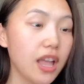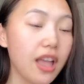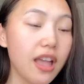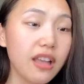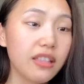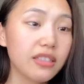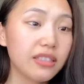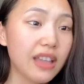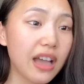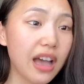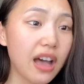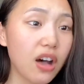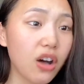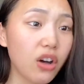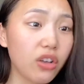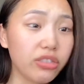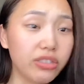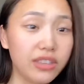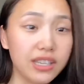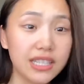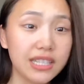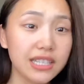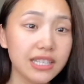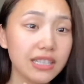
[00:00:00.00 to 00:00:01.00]
Now,
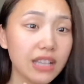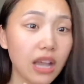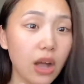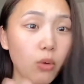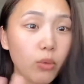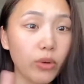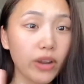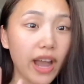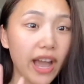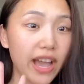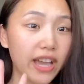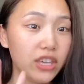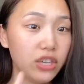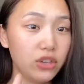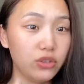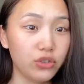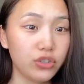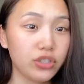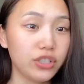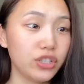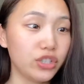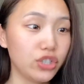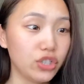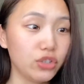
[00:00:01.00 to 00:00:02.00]
this is not what I
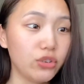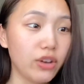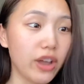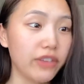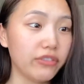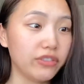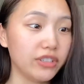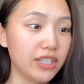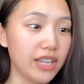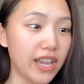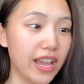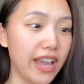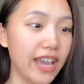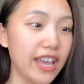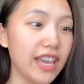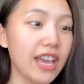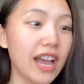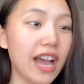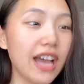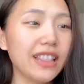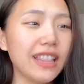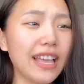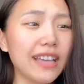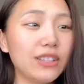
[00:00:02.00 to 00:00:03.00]
usually do every day. I
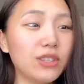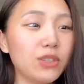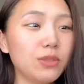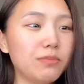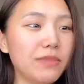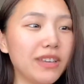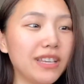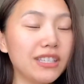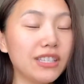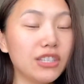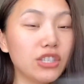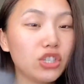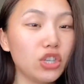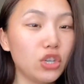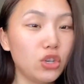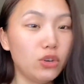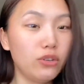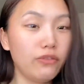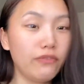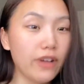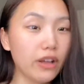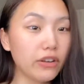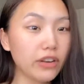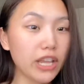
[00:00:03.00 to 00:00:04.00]
like to mix 2
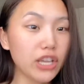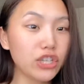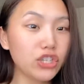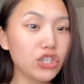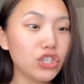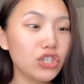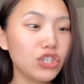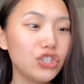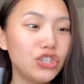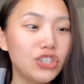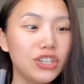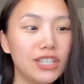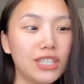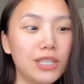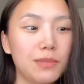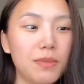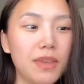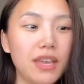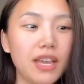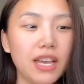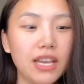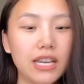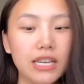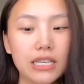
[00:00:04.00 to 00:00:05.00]
foundations just
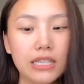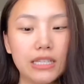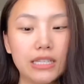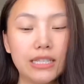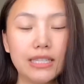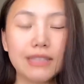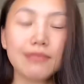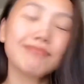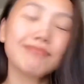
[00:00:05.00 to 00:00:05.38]
because,